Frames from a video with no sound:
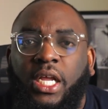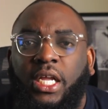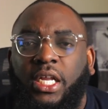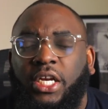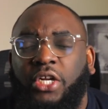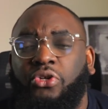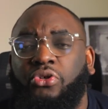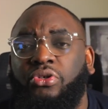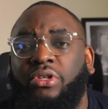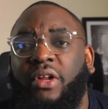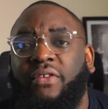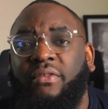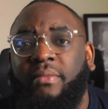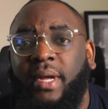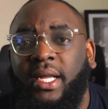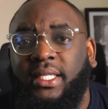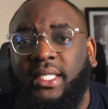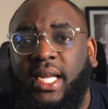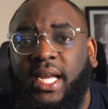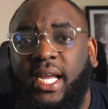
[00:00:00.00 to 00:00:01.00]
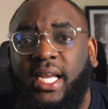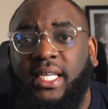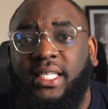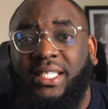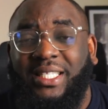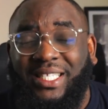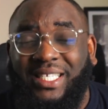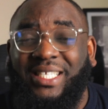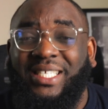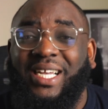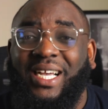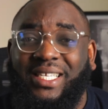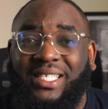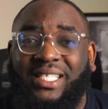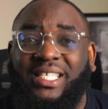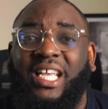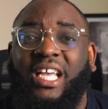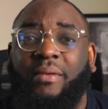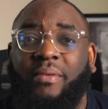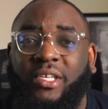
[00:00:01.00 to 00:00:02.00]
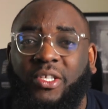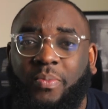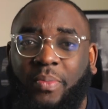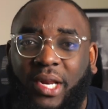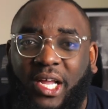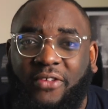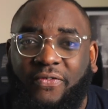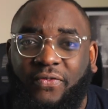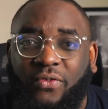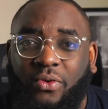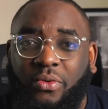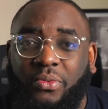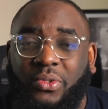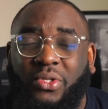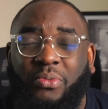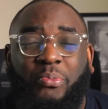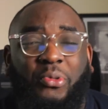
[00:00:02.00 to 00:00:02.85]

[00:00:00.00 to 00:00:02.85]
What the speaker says: The truth of the matter is these are CMS platforms,